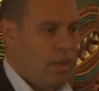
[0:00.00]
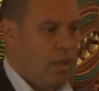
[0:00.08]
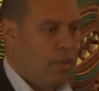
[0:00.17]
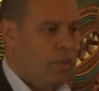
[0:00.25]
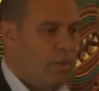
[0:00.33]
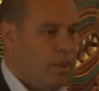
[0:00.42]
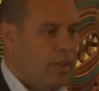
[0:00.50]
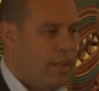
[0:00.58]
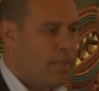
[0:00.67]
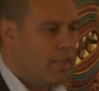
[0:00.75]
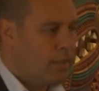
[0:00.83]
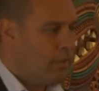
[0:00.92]
There are three
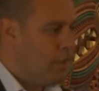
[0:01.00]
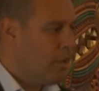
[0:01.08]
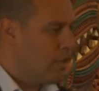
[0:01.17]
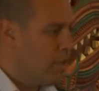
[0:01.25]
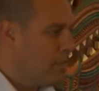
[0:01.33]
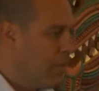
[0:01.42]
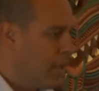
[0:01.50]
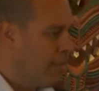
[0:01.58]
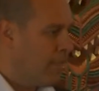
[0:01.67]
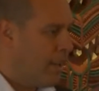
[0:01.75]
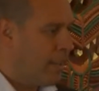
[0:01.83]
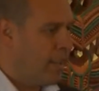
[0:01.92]
things I've learnt since being a
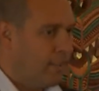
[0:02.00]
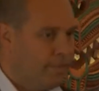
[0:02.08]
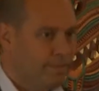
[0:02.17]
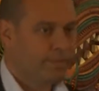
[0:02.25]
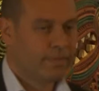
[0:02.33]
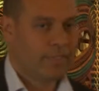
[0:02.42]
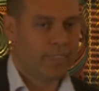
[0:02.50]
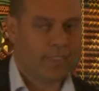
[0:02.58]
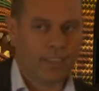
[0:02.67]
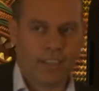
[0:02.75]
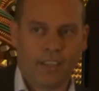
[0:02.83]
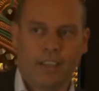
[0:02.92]
father.
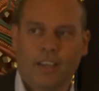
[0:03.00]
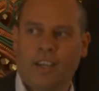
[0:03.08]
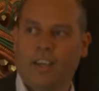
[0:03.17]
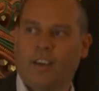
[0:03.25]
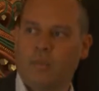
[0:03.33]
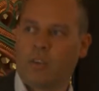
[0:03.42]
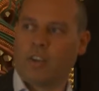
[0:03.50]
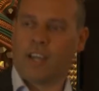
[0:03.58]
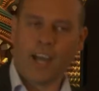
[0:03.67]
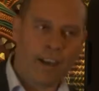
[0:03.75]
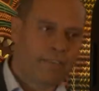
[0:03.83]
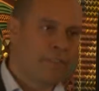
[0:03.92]
I'm not
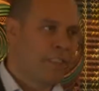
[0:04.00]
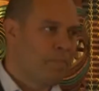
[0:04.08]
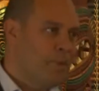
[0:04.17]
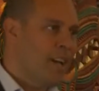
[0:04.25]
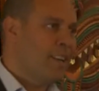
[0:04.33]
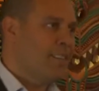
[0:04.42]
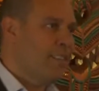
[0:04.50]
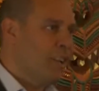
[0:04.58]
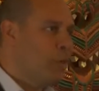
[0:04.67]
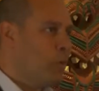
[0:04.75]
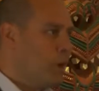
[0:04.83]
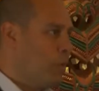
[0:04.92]
half as smart as I
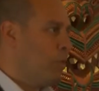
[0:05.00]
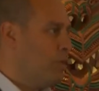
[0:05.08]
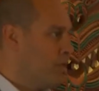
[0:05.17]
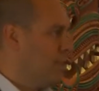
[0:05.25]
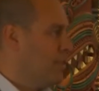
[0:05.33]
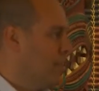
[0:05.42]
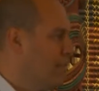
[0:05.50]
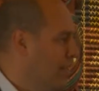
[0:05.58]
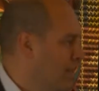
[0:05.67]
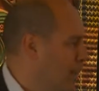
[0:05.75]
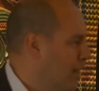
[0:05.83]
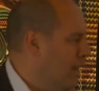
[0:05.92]
thought I was.
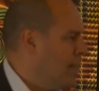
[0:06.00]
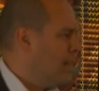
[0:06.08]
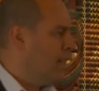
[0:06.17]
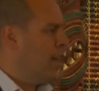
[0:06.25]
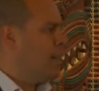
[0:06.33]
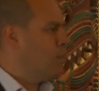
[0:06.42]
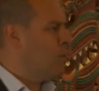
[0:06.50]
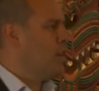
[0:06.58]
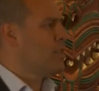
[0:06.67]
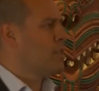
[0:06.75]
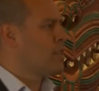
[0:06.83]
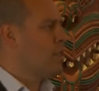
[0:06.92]
Dad, why
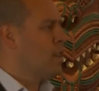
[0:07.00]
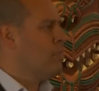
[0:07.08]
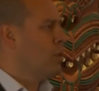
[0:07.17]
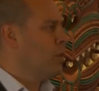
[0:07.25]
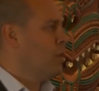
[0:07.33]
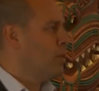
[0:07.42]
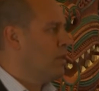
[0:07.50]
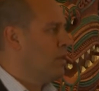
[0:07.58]
is the sky blue?